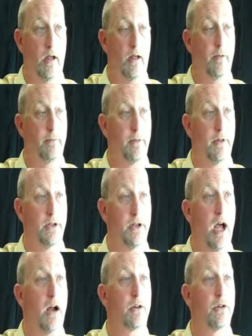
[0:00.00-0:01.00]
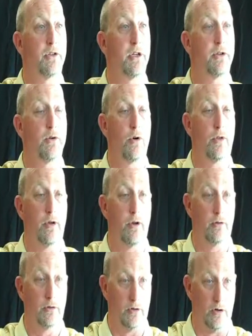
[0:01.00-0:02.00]
Um, the doctors at North
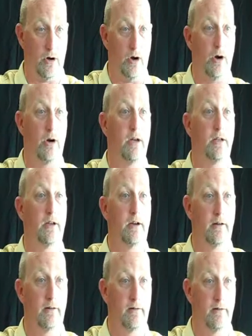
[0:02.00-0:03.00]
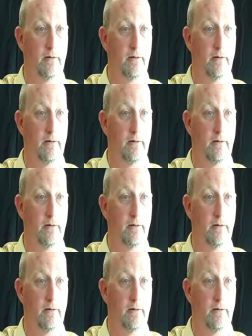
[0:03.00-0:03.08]
Oaks are earning their